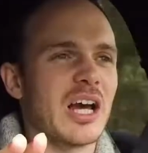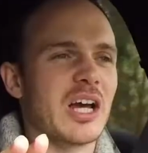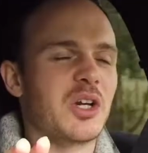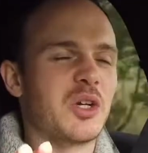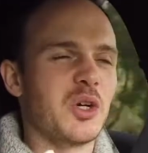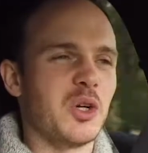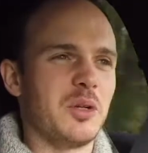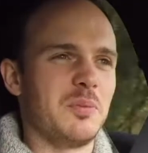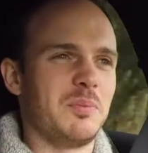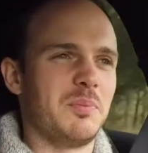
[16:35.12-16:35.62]
A
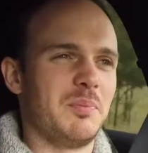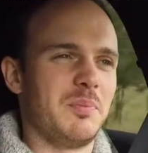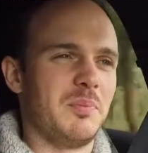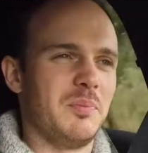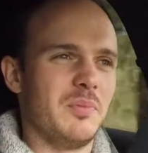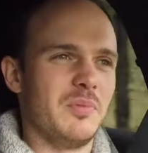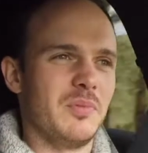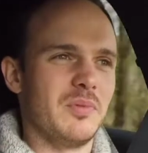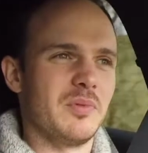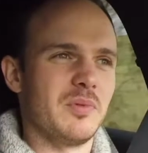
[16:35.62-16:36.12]
good
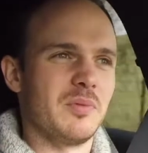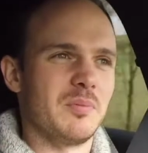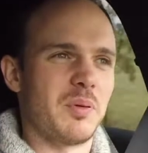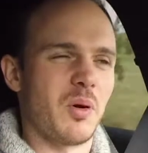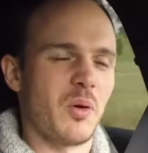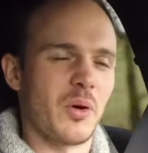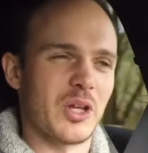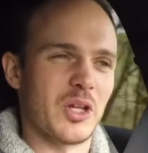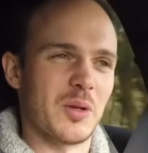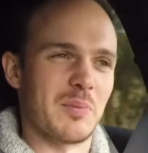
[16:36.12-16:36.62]

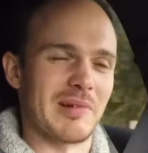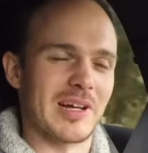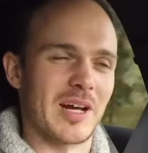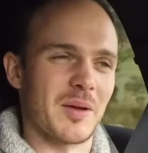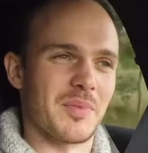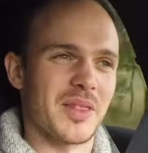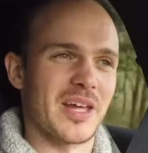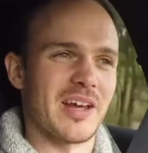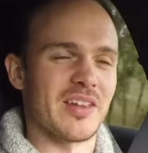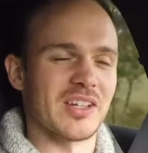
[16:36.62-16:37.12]
point you bring
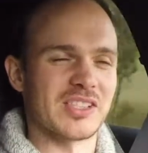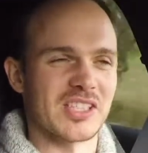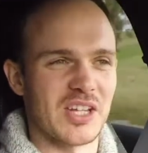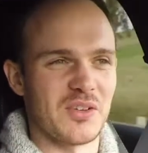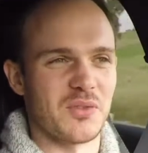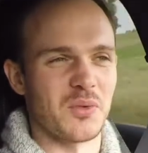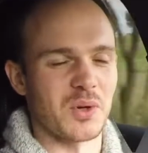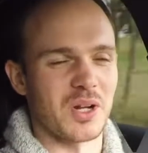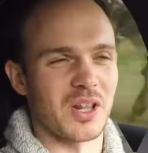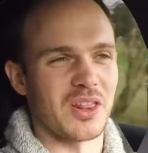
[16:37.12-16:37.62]
up there, the C
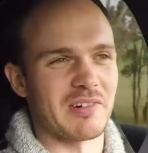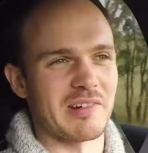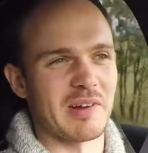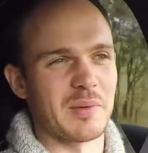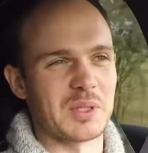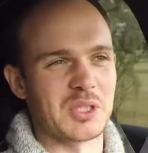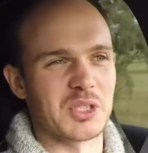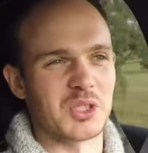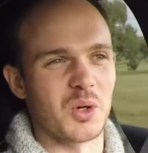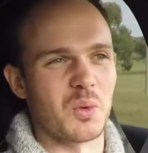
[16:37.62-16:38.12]
forty-three,
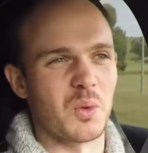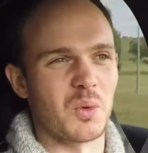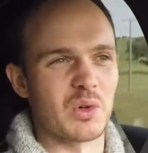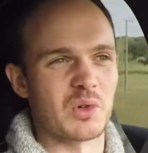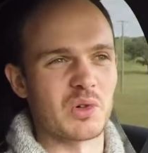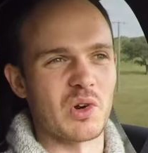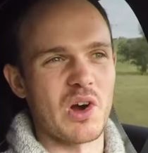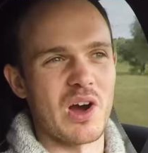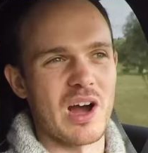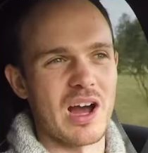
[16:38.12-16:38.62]
which is all-wheel
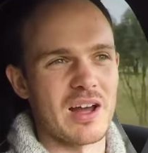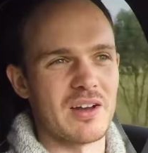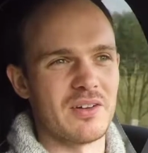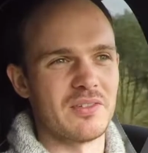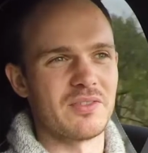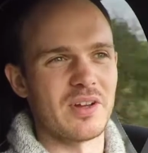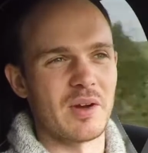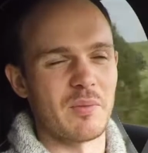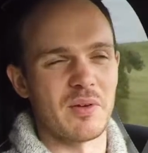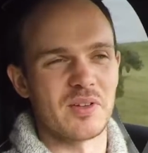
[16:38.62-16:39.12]

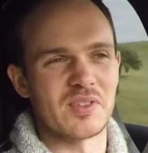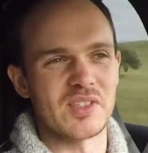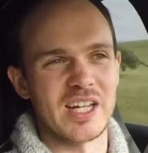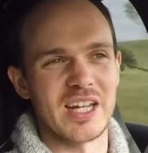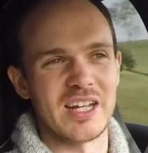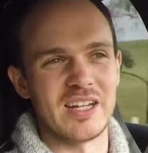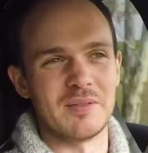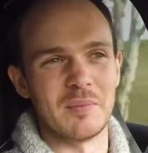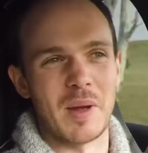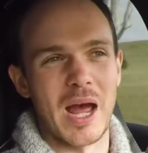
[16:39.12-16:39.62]
drive, and we've
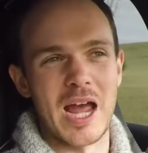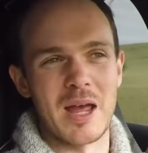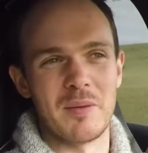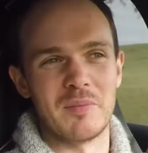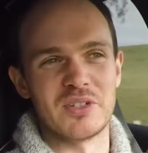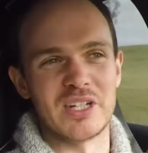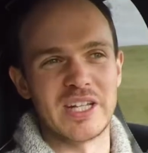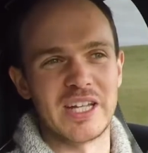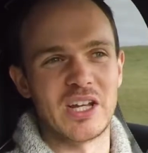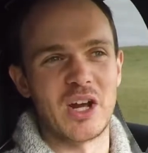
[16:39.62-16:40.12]
seen A
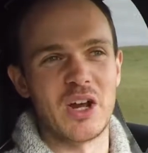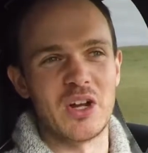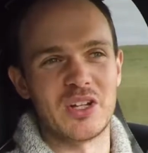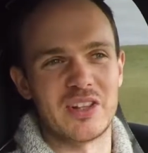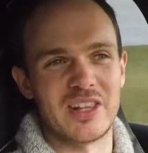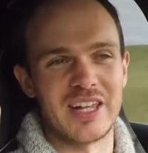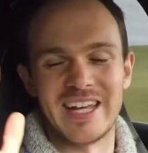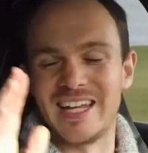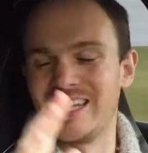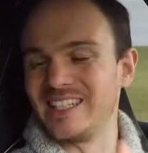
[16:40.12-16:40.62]
M G go to
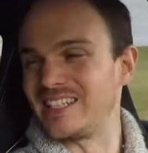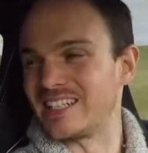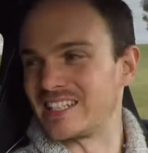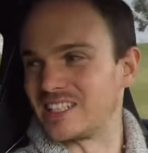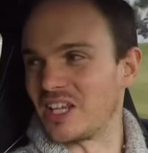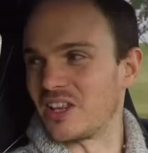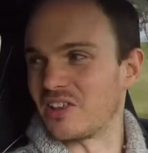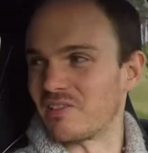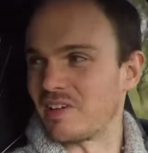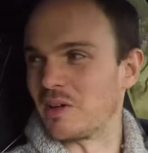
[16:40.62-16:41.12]
the E
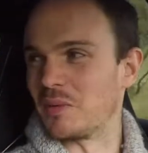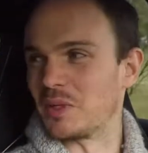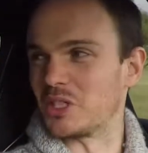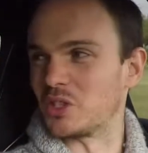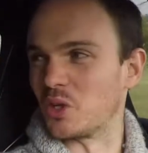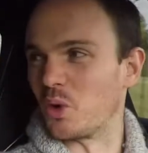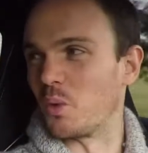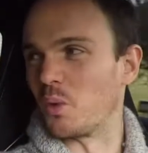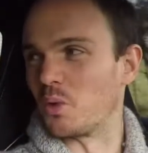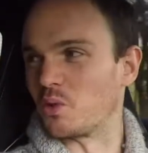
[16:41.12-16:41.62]
sixty-three, which
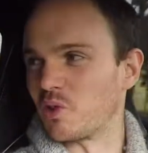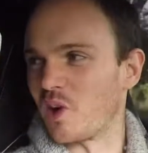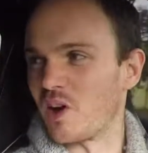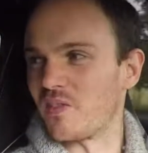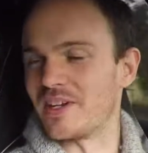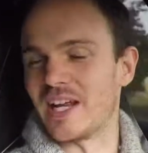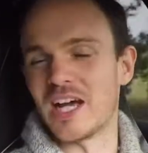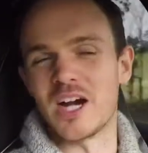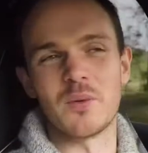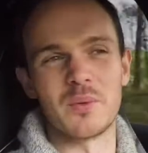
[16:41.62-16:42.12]
is all-wheel
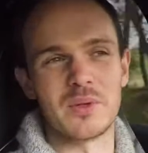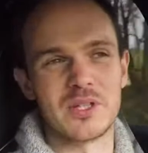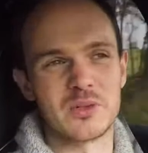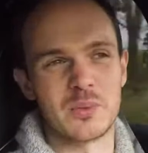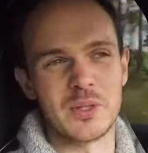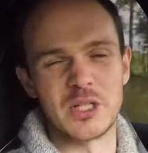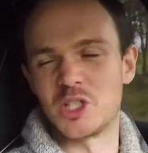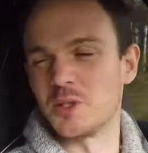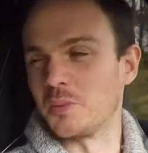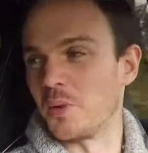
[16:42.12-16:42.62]
drive now with
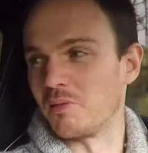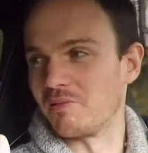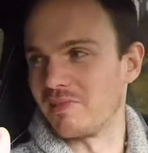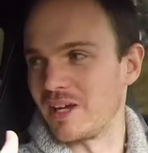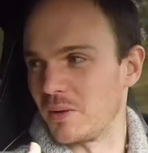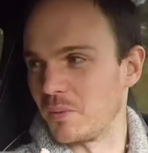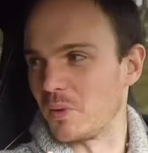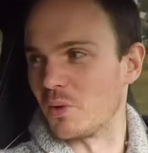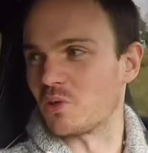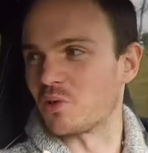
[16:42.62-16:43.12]
switchable
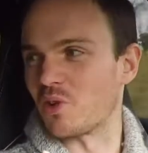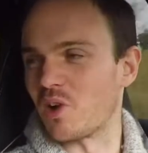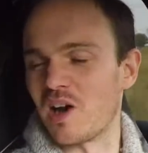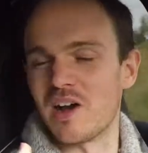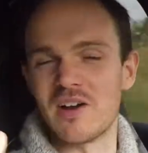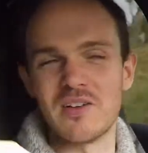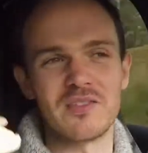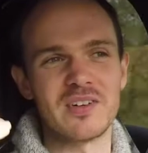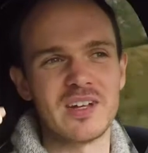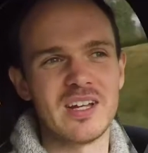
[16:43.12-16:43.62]
rear-wheel
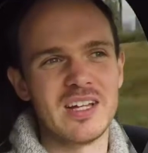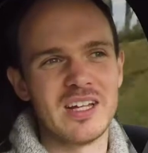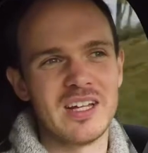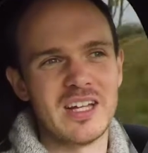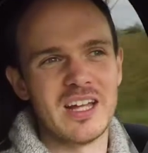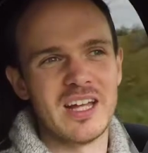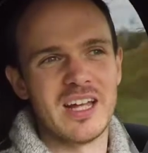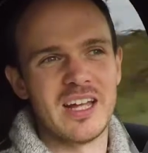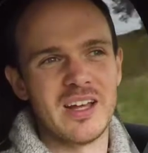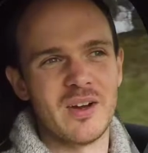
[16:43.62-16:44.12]
drive.
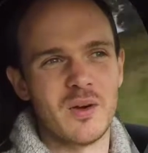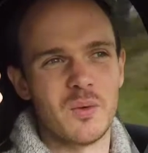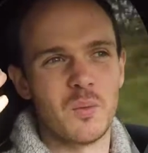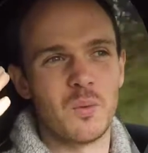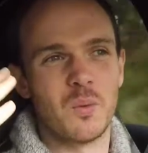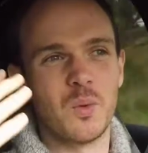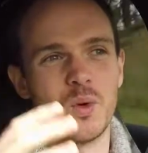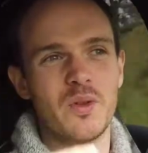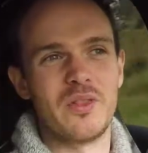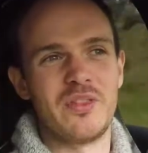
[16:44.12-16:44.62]

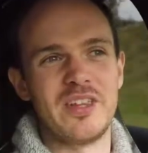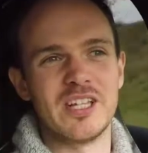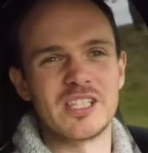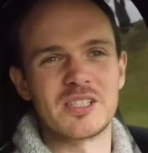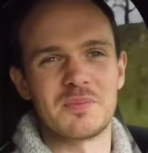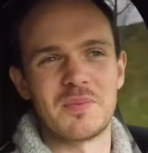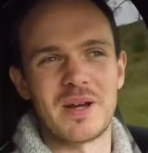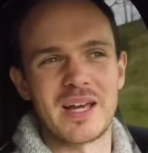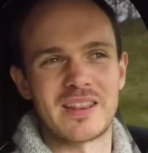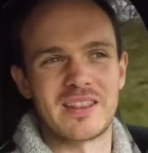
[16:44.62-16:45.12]
Mm. Would
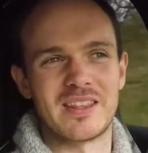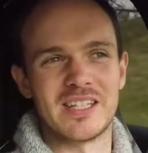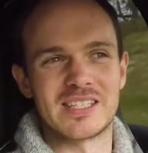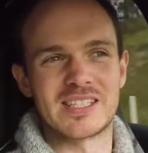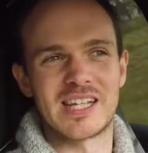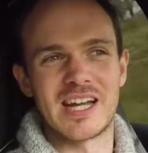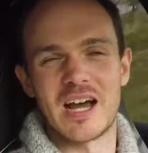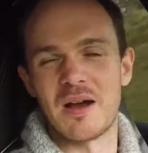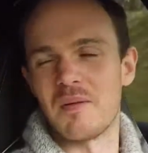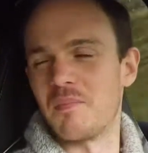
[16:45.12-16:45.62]
this make this
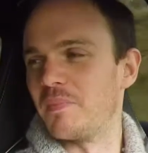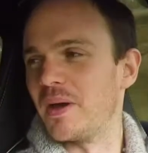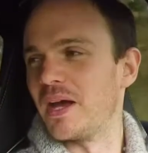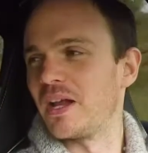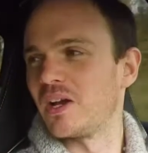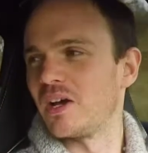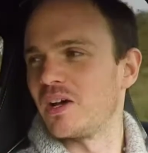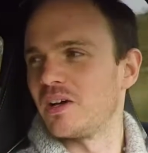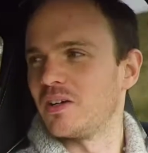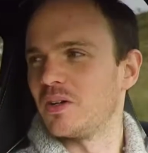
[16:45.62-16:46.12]
car
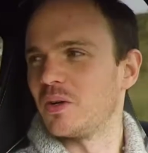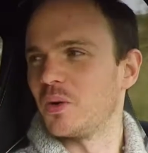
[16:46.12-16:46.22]
better,